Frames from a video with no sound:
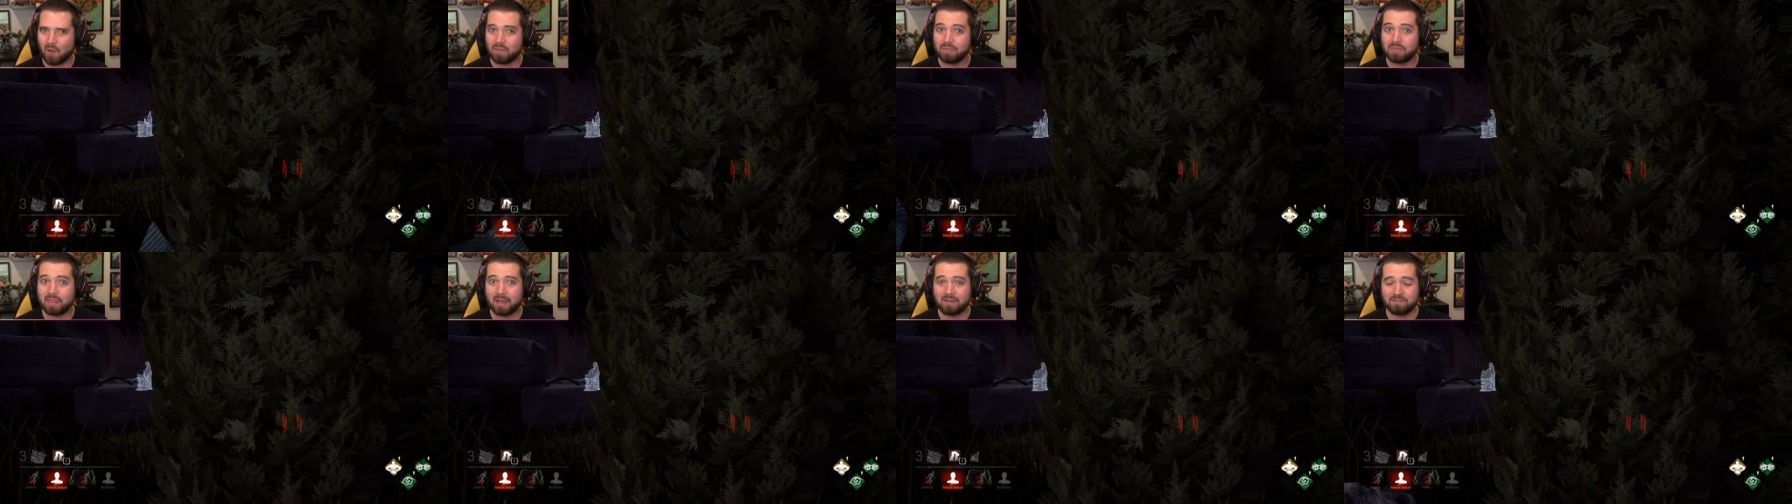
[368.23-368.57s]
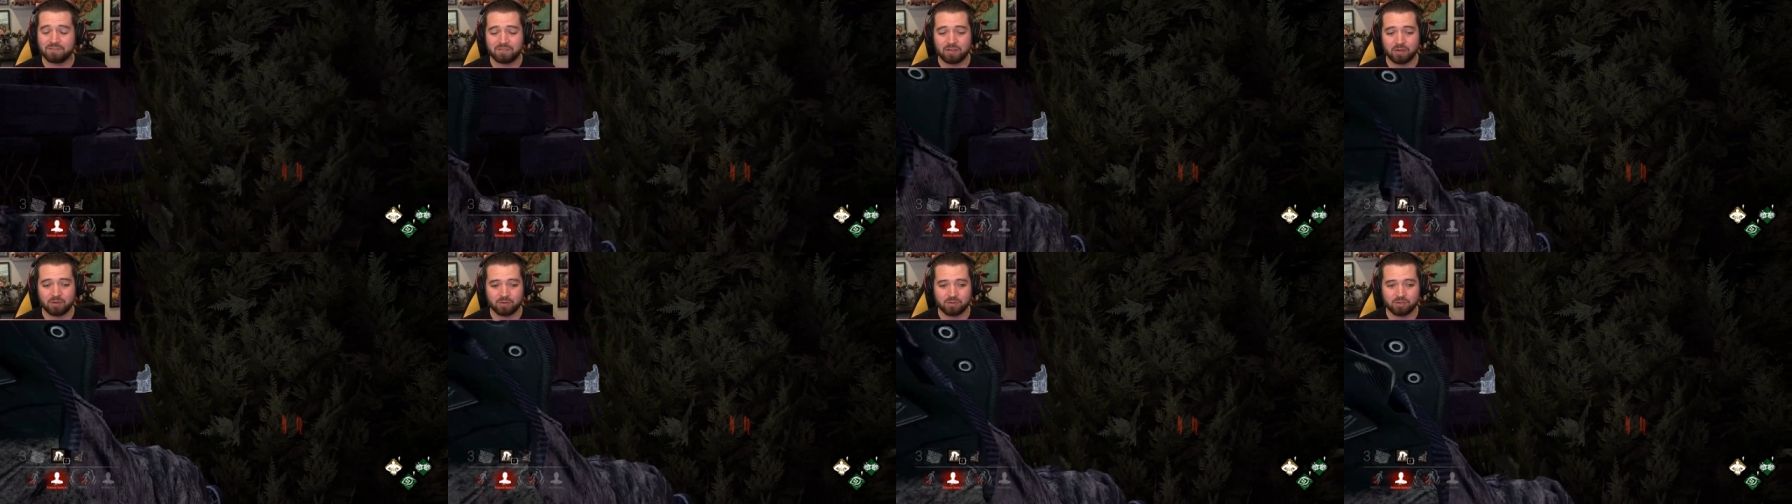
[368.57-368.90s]
That
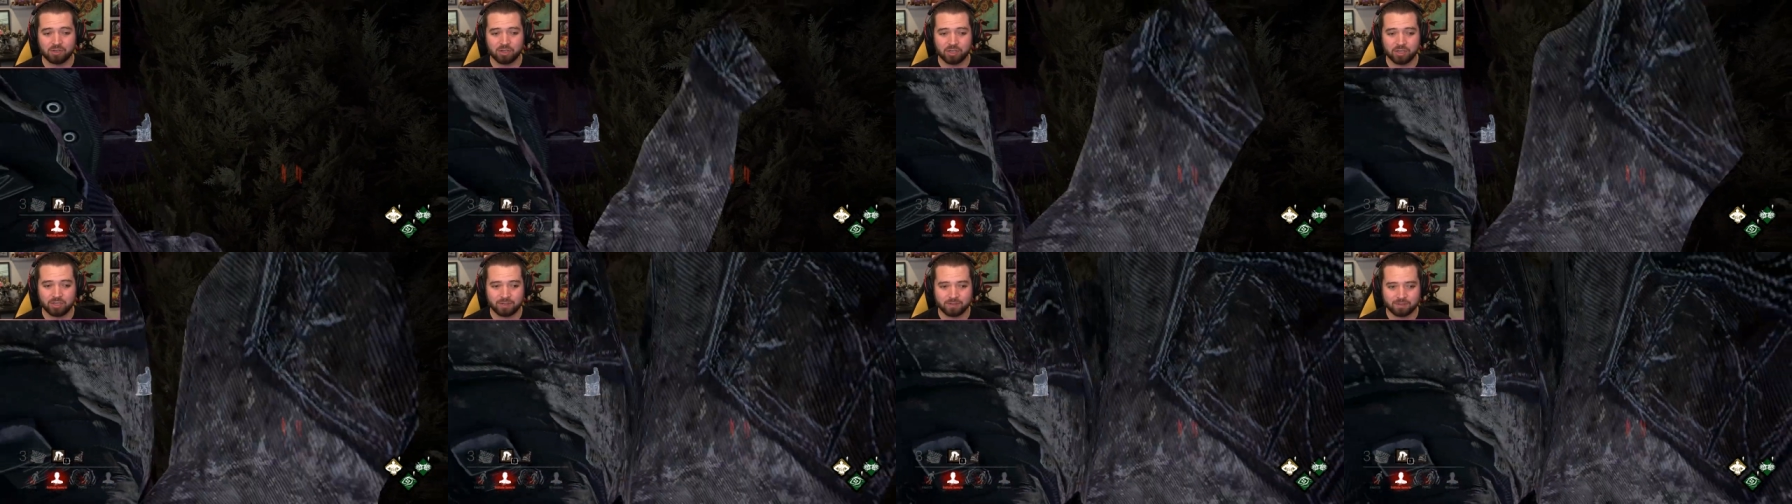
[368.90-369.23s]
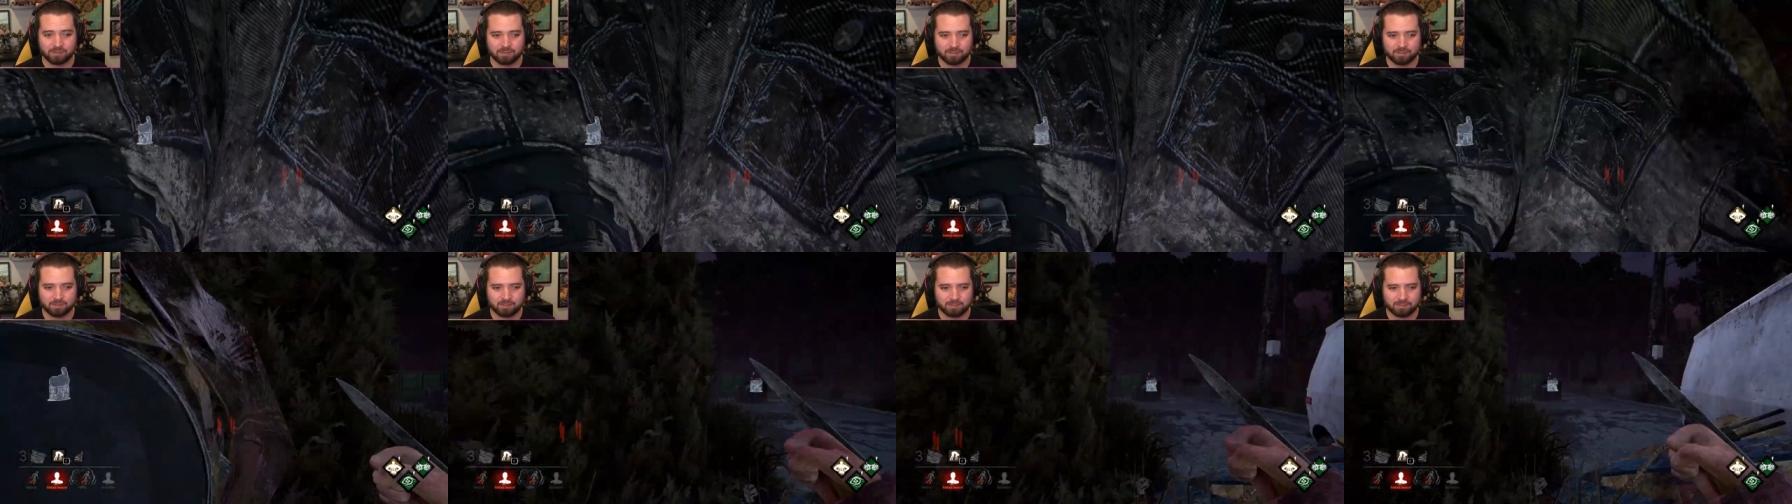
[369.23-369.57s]
felt good.
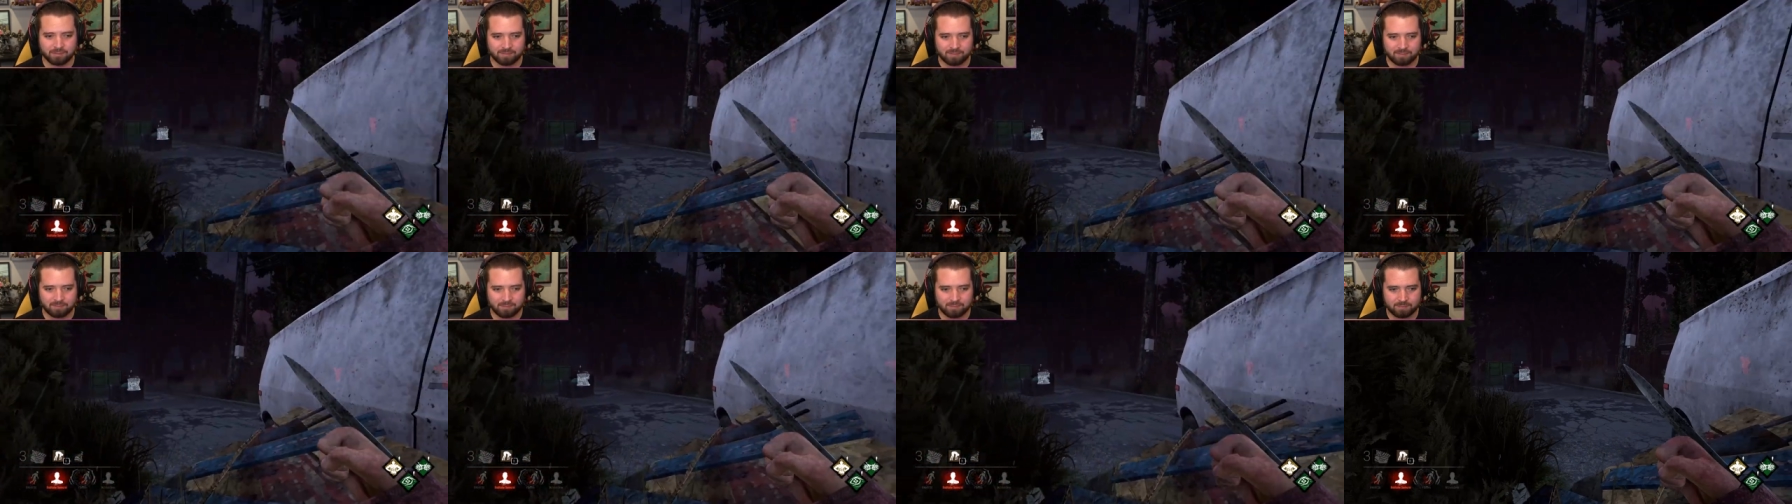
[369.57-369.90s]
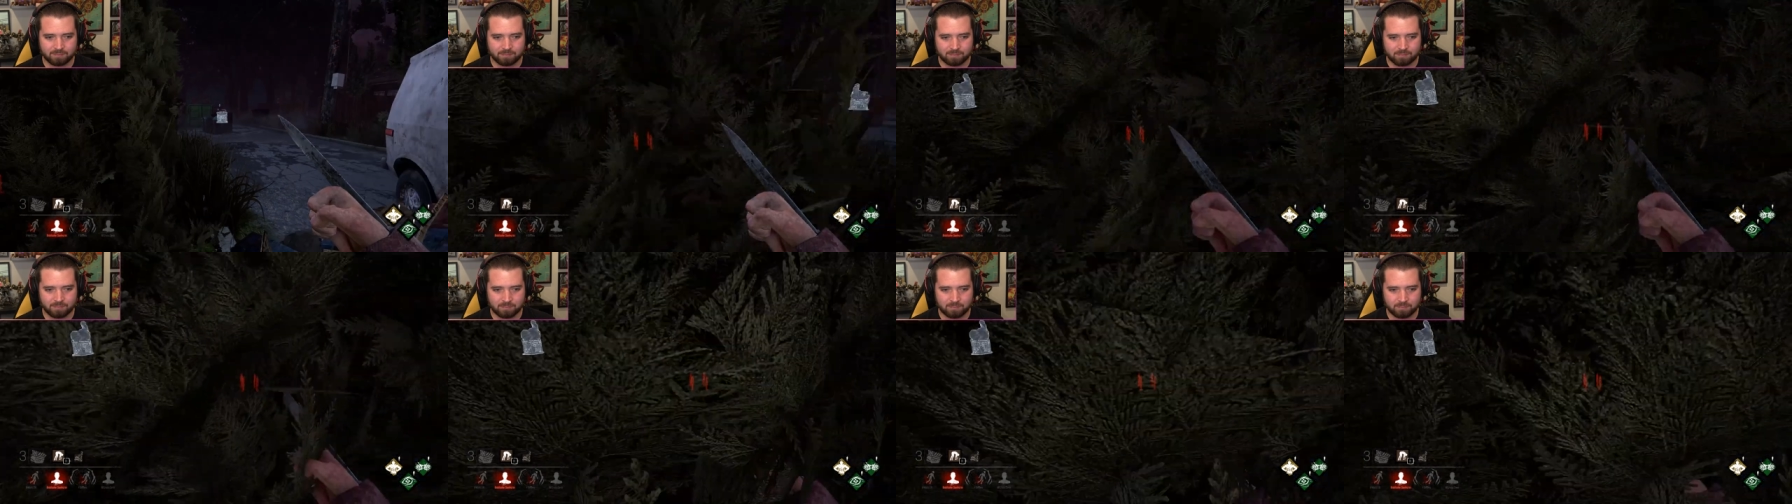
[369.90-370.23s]

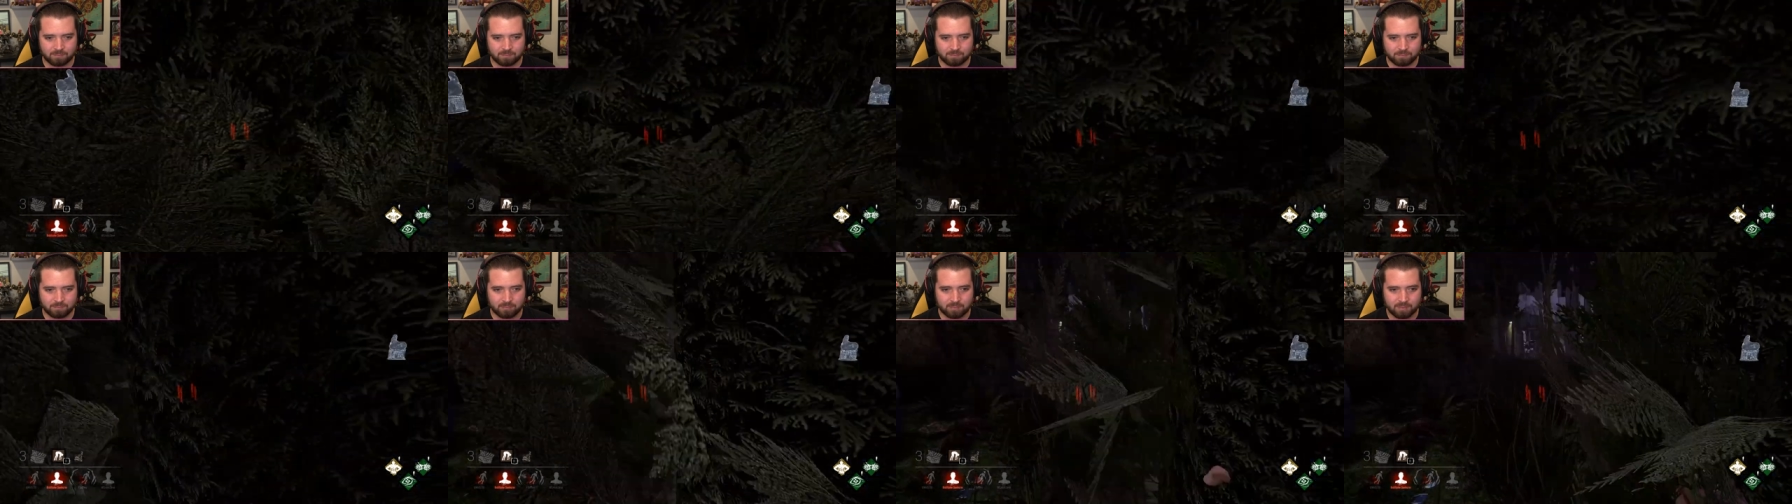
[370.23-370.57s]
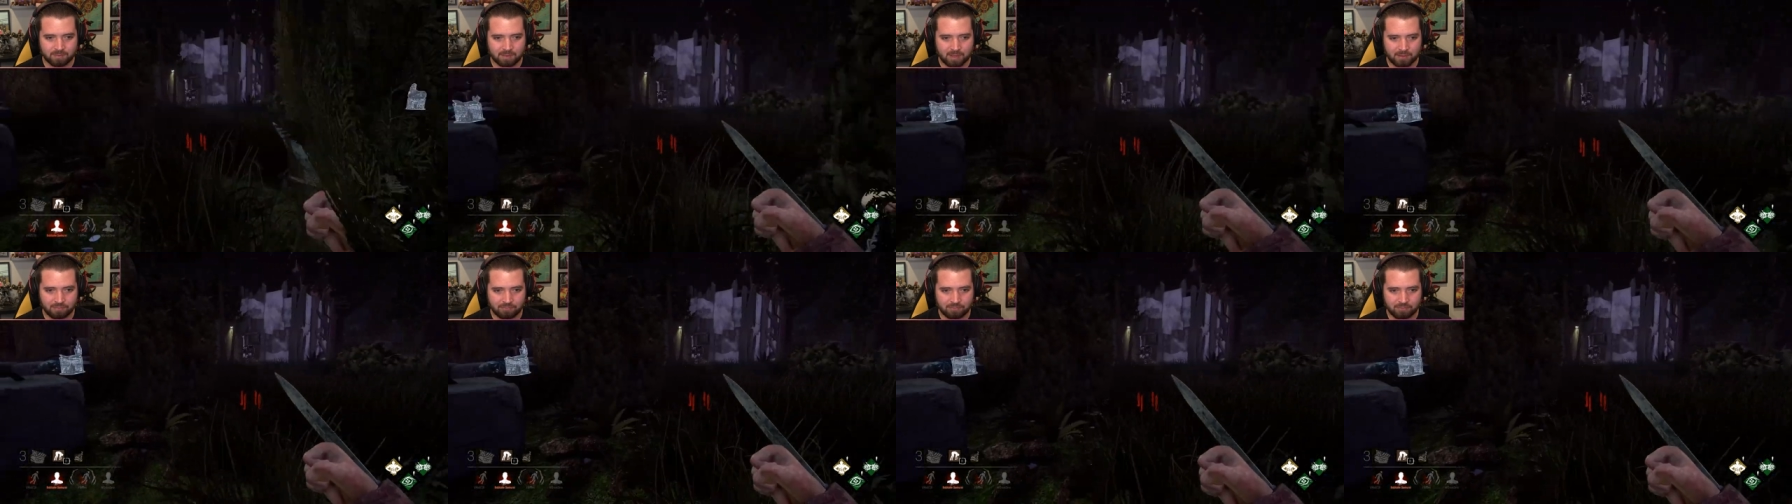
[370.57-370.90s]

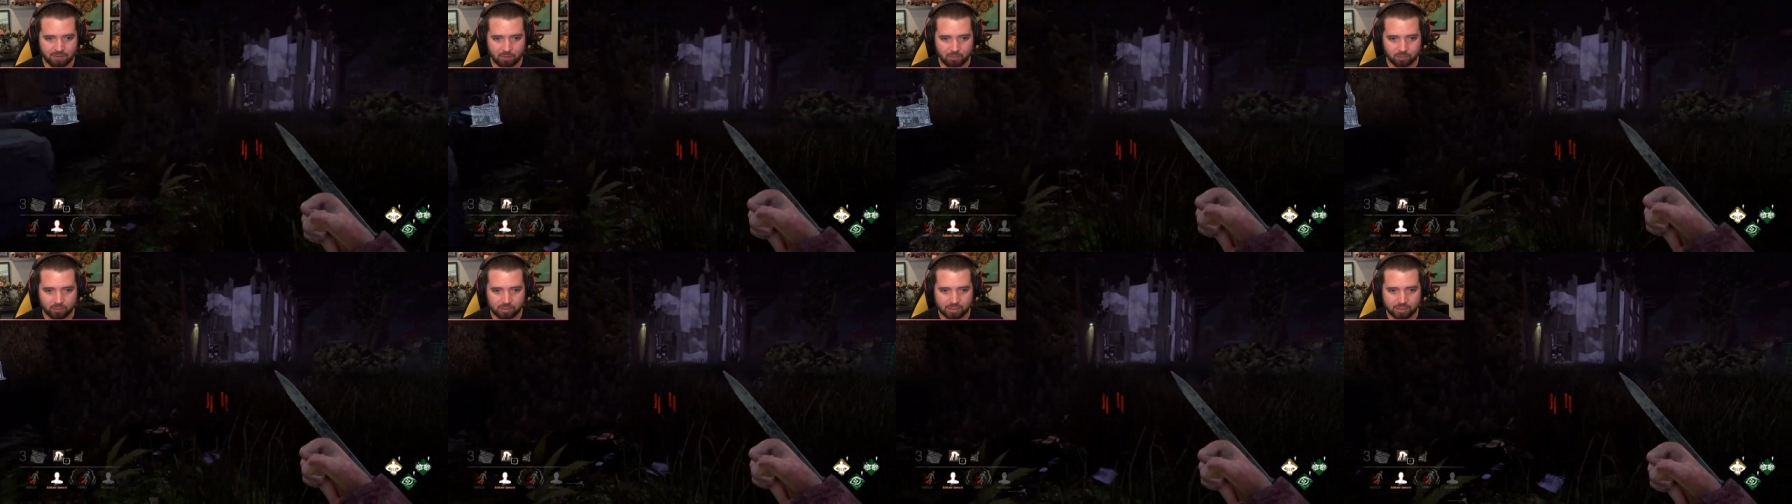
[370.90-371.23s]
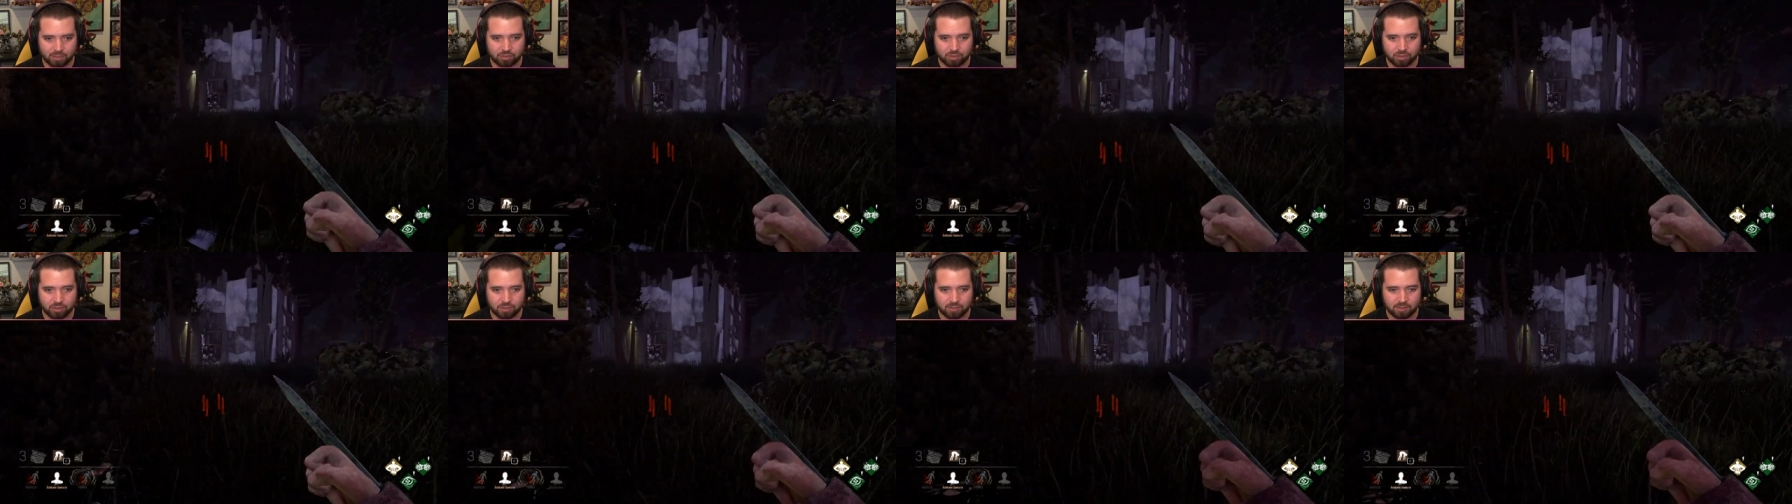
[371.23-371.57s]
That felt really
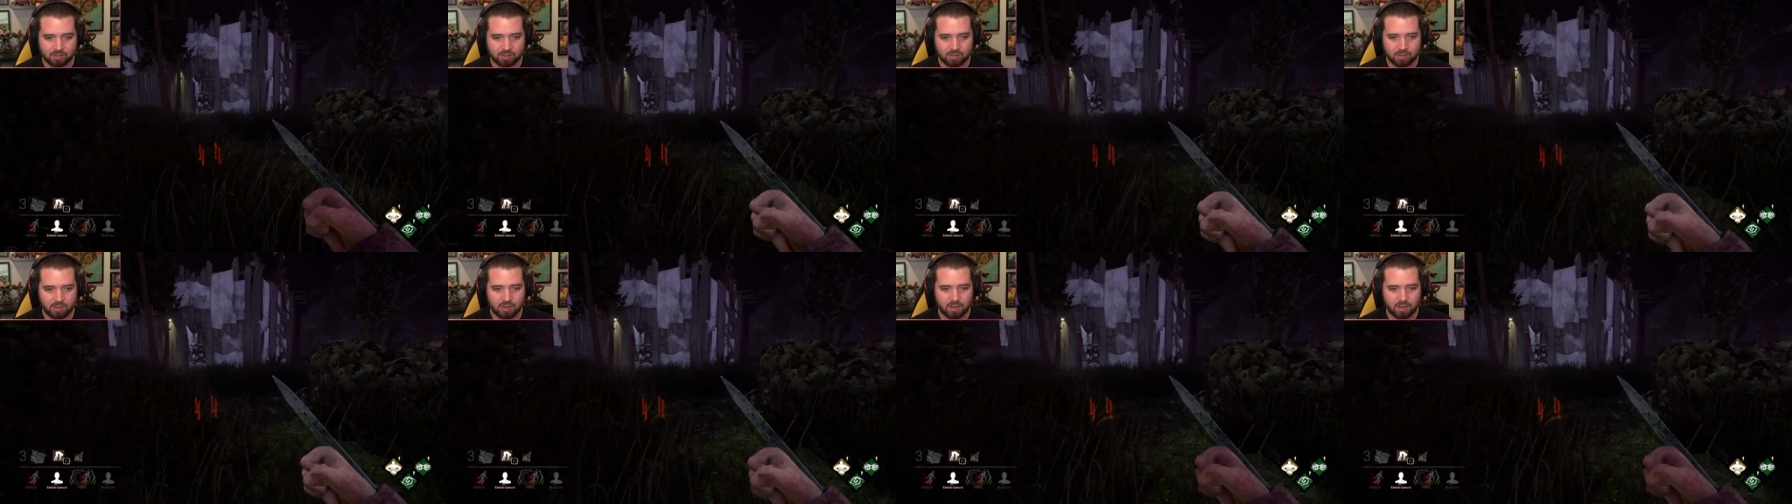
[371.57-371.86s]
good.